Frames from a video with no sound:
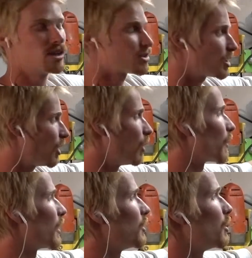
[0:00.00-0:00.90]
So what
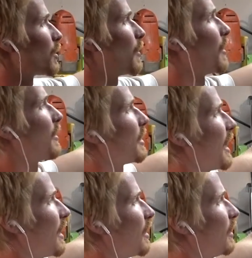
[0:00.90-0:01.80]
we're gonna do is we're gonna put
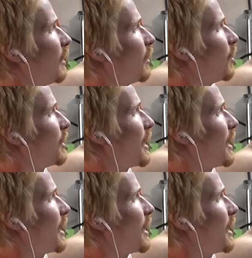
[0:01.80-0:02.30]
that little